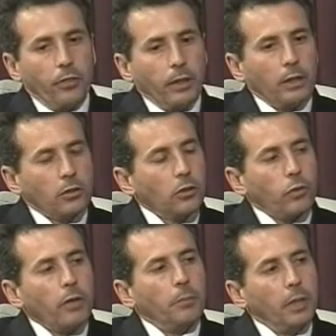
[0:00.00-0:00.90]
that's a good
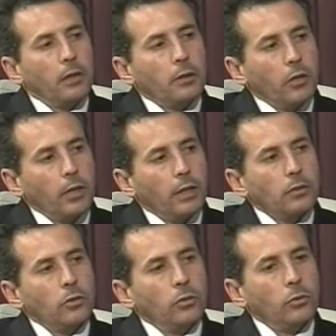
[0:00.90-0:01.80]
trait of being an attorney, is
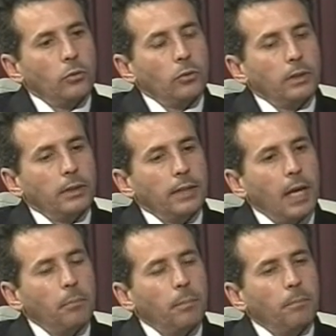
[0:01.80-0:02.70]
to
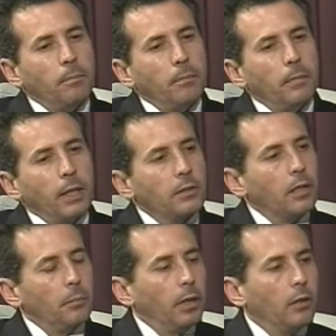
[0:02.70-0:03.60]
not
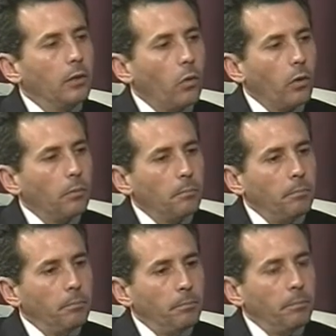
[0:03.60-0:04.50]
necessarily
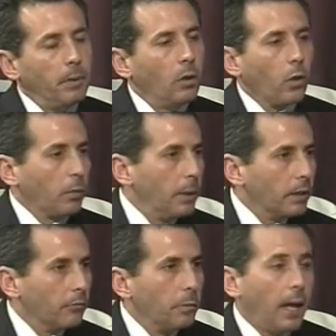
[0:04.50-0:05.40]
be
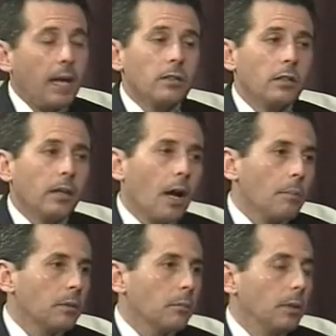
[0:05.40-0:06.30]
argumentative, but actually the
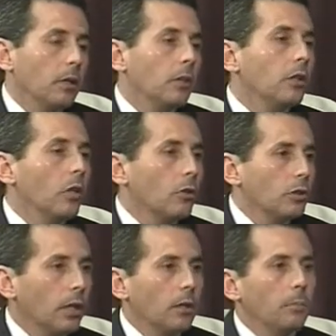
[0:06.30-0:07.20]
opposite. Be a good
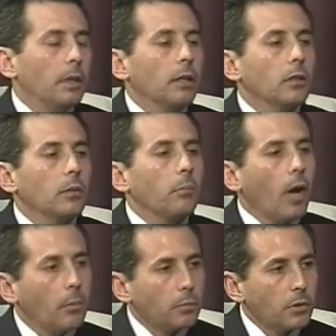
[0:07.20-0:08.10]
negotiator, be a good
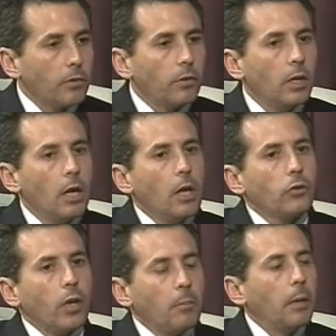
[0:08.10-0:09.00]
problem solver.
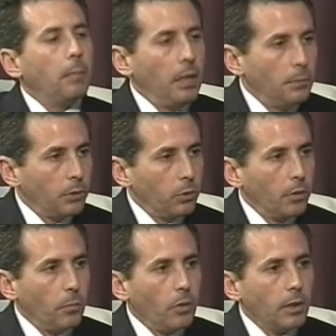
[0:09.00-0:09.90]
Try to make peace between
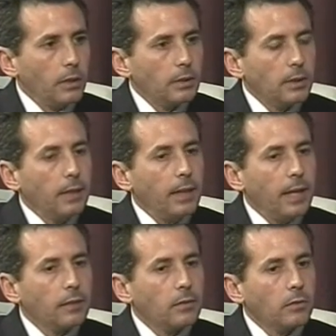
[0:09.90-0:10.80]
the parties. And
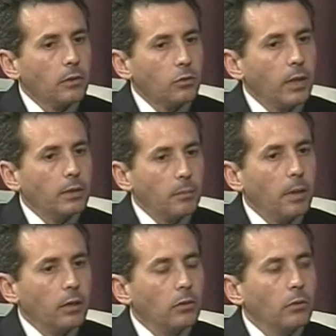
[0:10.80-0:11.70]
that's the traits that
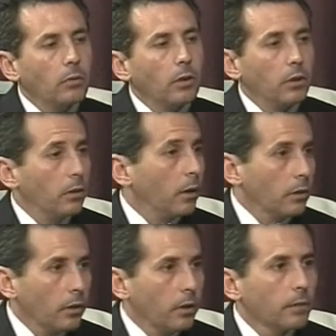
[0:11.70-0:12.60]
make you a good attorney.